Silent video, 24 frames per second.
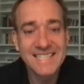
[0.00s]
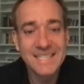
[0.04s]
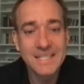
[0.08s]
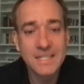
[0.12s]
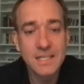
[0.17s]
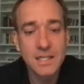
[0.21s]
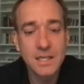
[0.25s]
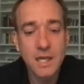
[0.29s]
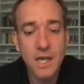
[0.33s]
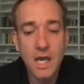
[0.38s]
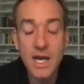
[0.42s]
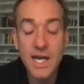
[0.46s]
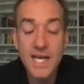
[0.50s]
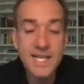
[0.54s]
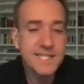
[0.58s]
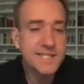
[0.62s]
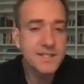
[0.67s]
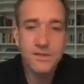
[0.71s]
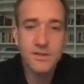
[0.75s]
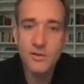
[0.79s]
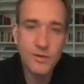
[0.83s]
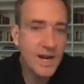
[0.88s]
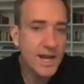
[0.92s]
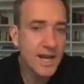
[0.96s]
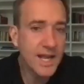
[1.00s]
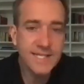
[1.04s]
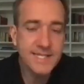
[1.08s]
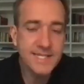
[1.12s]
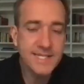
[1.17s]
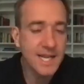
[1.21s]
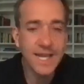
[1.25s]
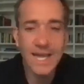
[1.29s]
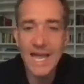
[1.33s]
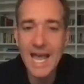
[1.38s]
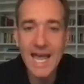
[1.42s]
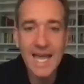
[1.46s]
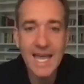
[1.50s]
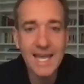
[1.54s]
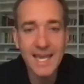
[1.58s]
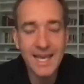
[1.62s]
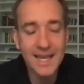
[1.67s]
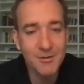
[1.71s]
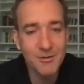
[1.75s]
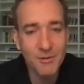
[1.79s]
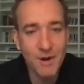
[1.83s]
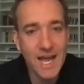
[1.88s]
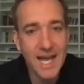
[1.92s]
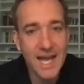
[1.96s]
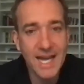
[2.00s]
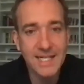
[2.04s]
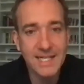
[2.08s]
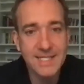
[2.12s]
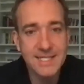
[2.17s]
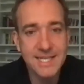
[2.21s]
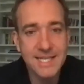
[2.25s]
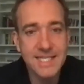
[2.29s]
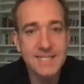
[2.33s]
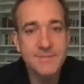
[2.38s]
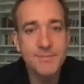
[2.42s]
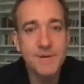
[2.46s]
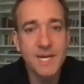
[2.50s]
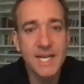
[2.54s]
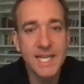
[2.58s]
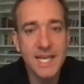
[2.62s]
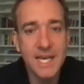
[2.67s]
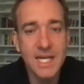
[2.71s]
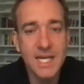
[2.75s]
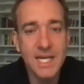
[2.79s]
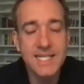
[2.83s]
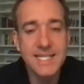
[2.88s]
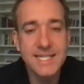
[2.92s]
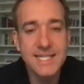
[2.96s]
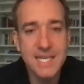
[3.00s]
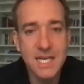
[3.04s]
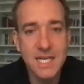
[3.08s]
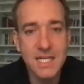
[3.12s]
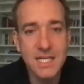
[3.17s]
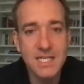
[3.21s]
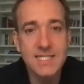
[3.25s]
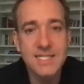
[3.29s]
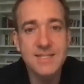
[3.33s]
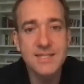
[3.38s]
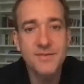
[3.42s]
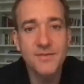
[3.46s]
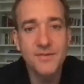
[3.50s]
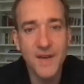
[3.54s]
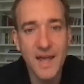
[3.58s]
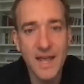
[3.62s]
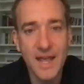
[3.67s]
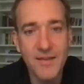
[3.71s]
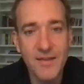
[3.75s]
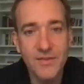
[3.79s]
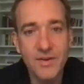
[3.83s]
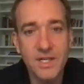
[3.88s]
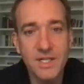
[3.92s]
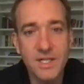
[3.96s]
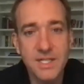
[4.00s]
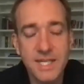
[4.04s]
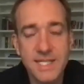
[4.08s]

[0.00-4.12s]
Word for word: It's like hanging in rags. It's my youngest son's favorite.